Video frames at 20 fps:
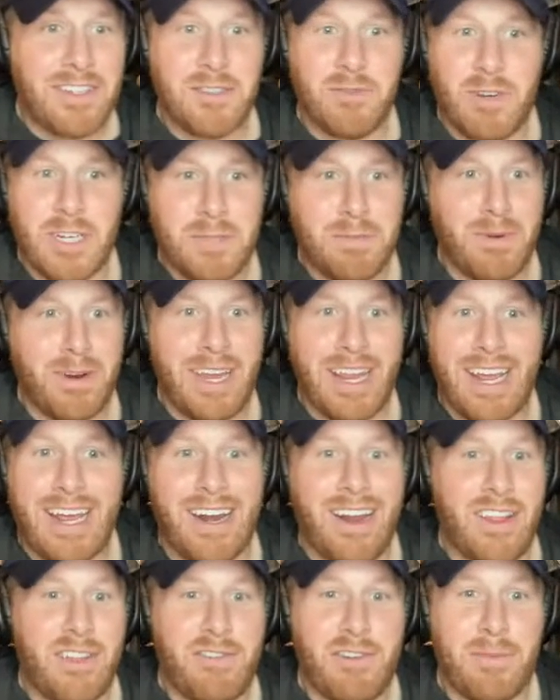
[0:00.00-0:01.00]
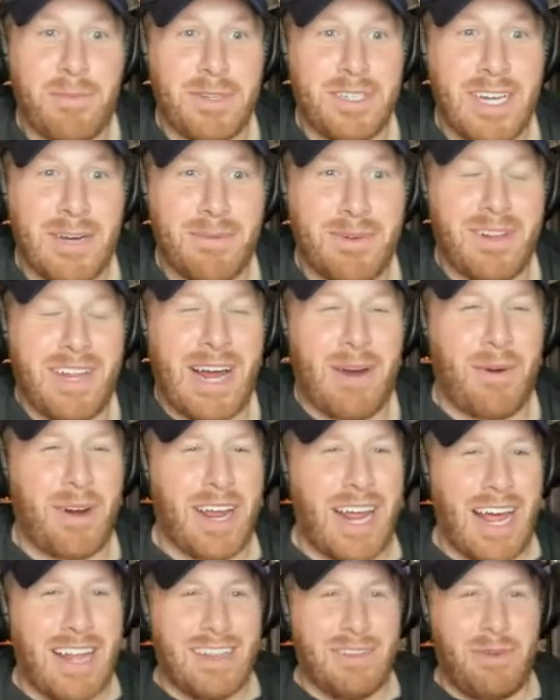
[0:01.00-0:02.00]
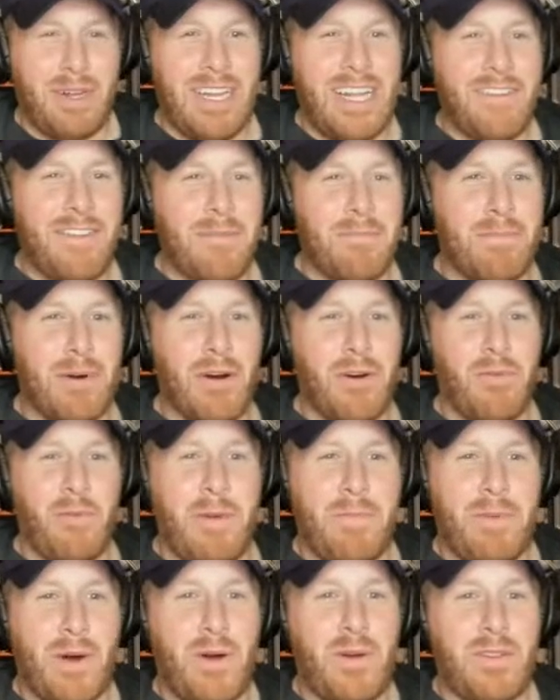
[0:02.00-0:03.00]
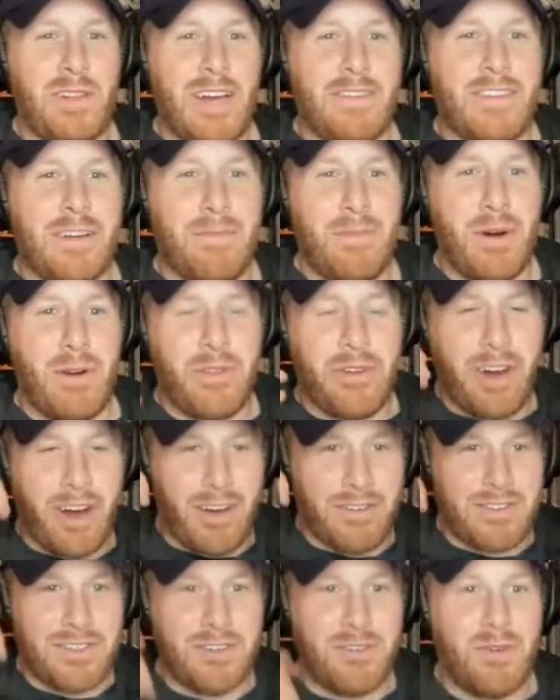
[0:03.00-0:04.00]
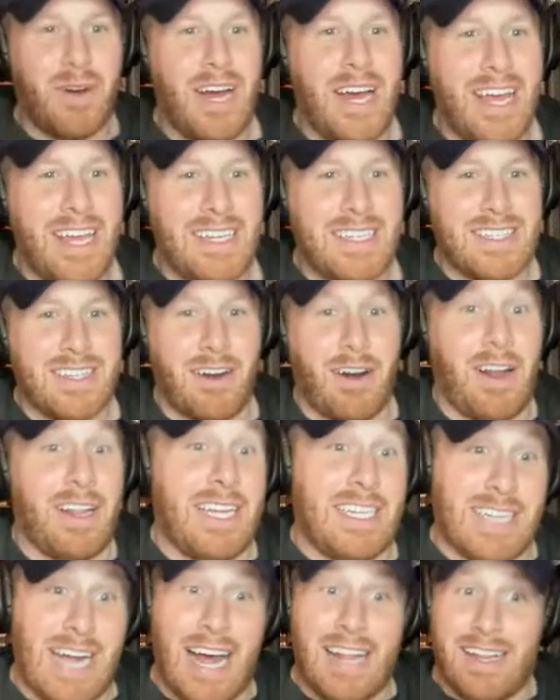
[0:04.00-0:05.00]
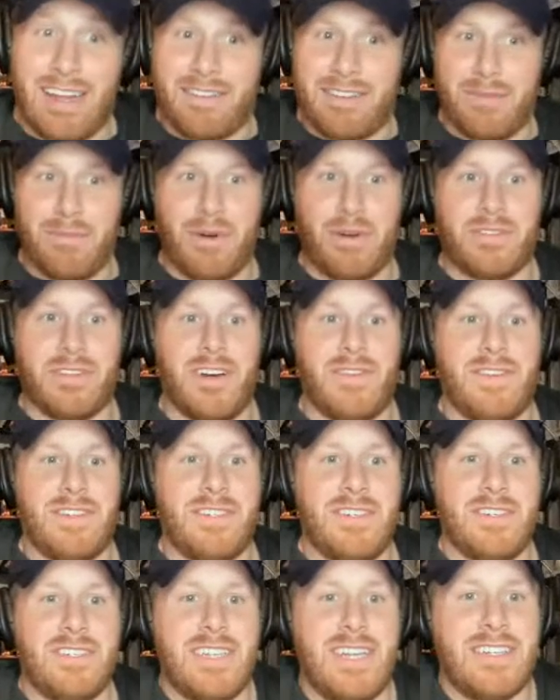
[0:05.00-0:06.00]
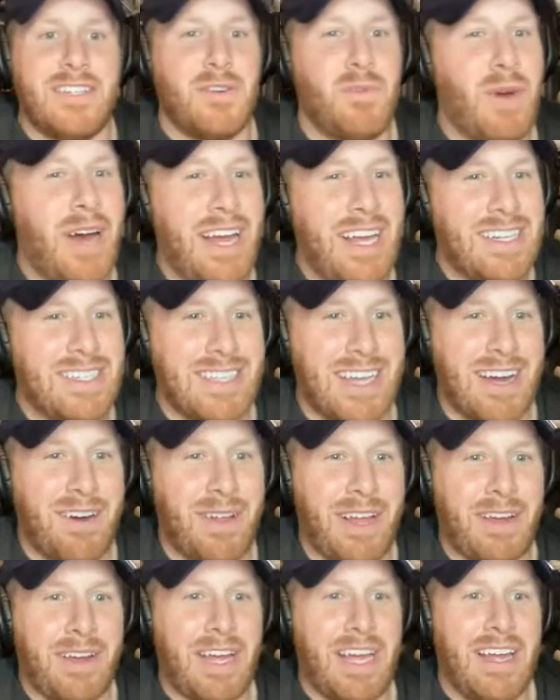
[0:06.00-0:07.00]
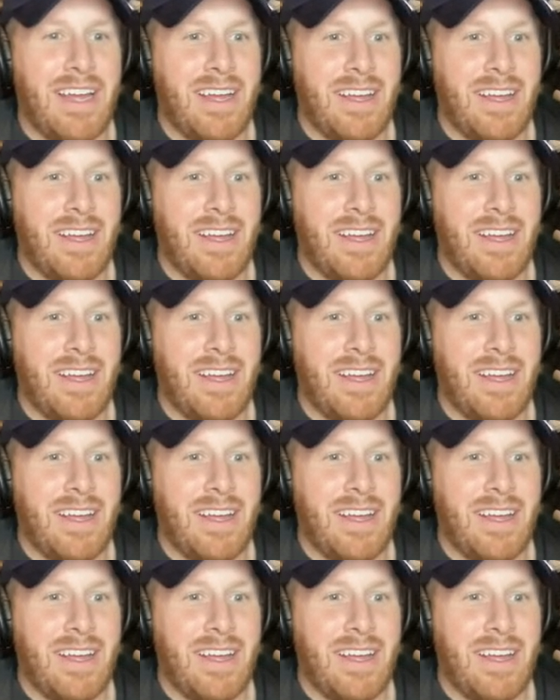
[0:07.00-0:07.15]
Russell Westbrook getting another triple-double, and we leave them both. We both left them both off. So why or at least I left them both off, I should say. So why is that? Like,